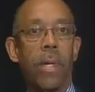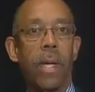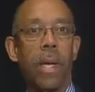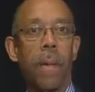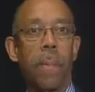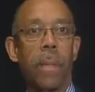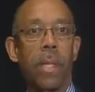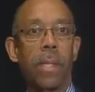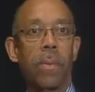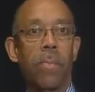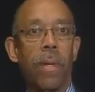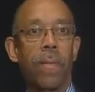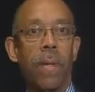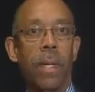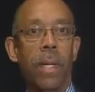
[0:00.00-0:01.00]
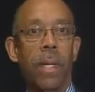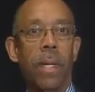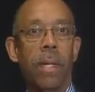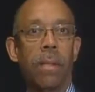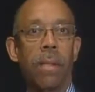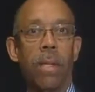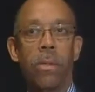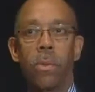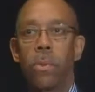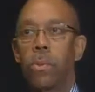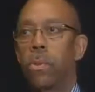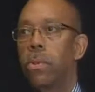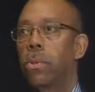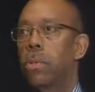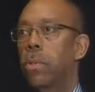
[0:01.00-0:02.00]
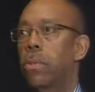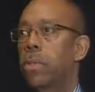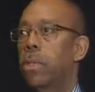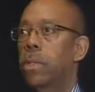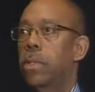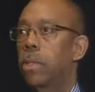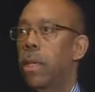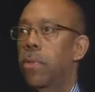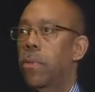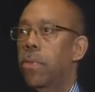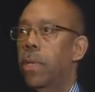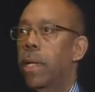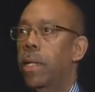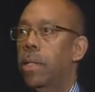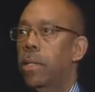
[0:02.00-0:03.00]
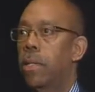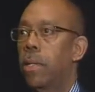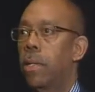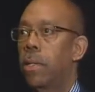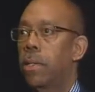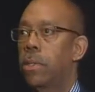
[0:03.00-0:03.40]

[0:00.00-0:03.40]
companies. We've done Google searches and other things all.